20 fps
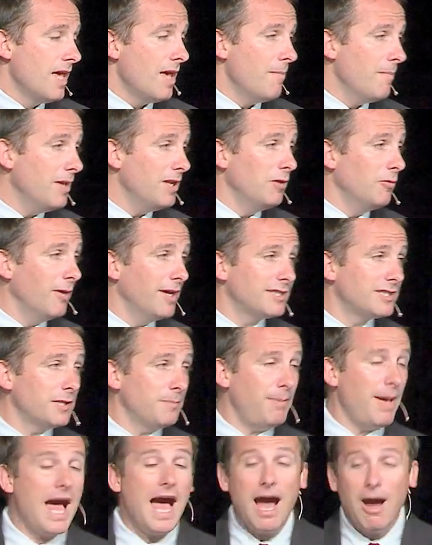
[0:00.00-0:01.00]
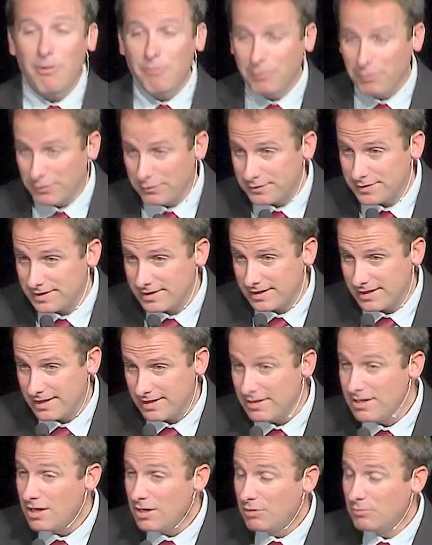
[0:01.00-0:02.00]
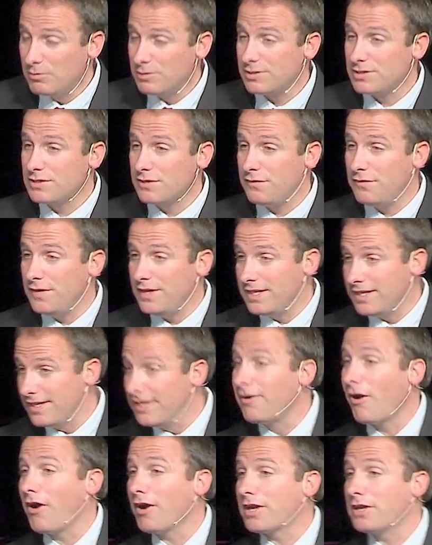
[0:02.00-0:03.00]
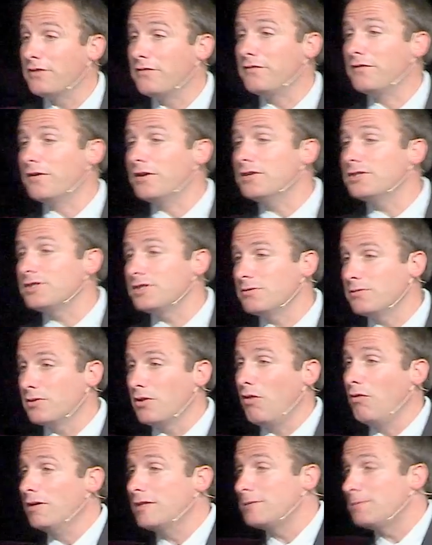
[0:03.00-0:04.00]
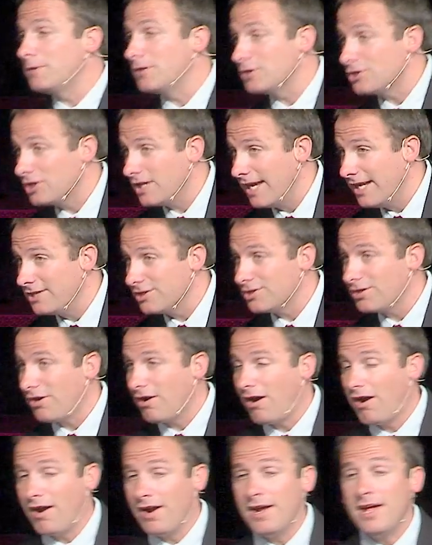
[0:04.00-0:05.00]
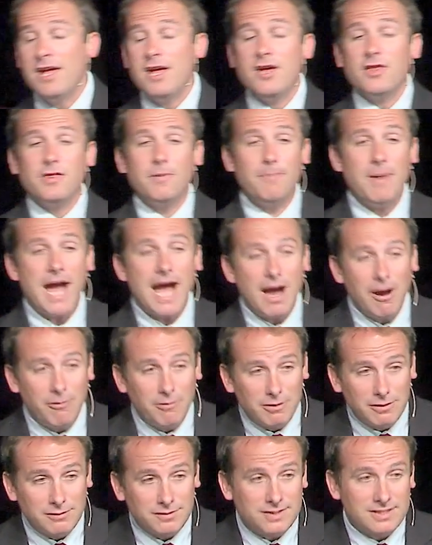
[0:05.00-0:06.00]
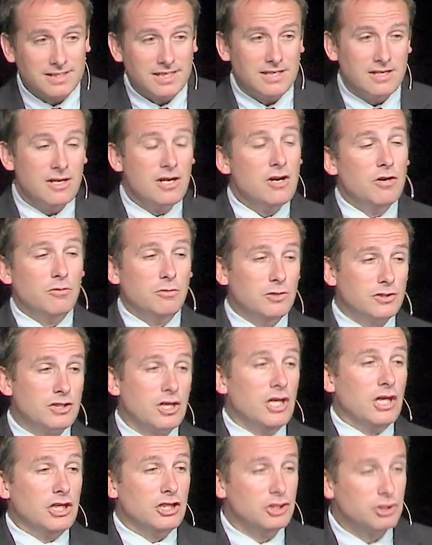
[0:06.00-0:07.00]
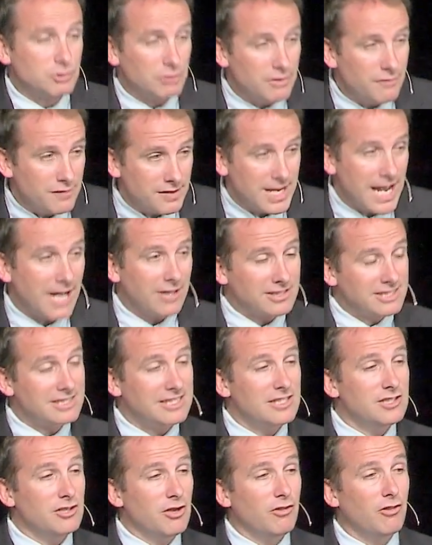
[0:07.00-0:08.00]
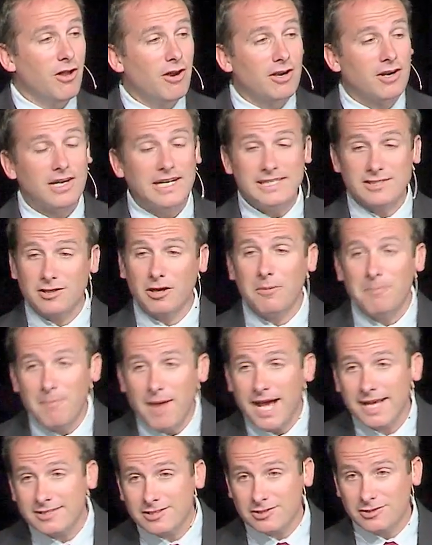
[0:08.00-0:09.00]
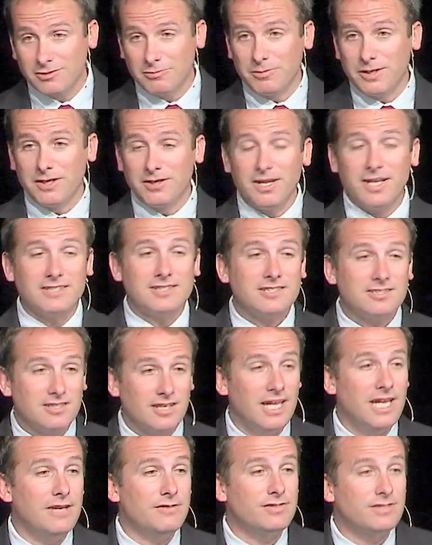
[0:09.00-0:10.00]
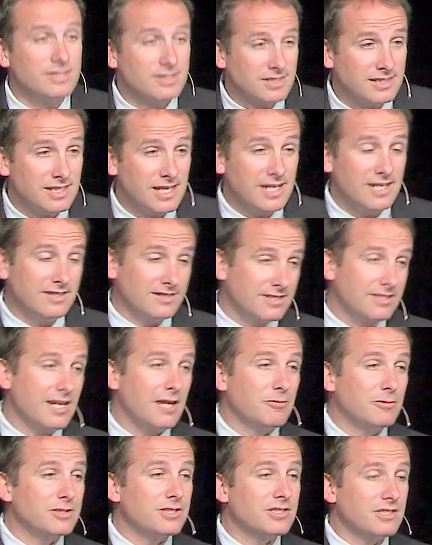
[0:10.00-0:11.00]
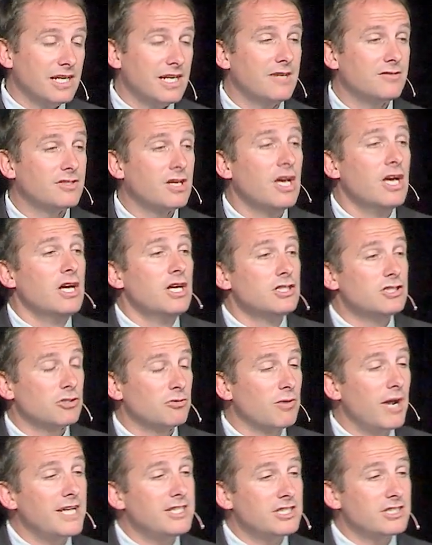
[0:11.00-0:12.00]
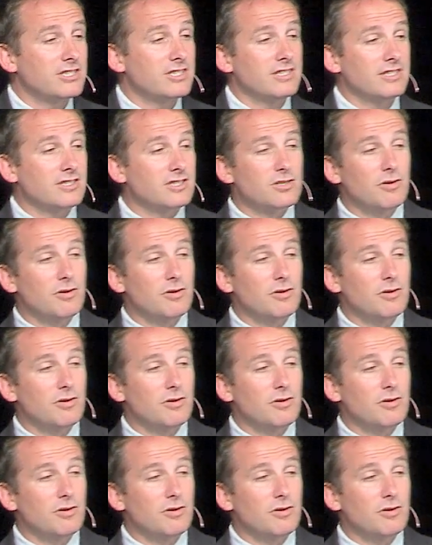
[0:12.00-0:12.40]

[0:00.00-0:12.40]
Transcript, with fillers: In many ways, the power of sin was defeated at our conversion. When the Holy Spirit changed our heart, the power of sin was driven out. Sin no longer is our master. We are not slaves to sin. Instead, we're slaves to righteousness.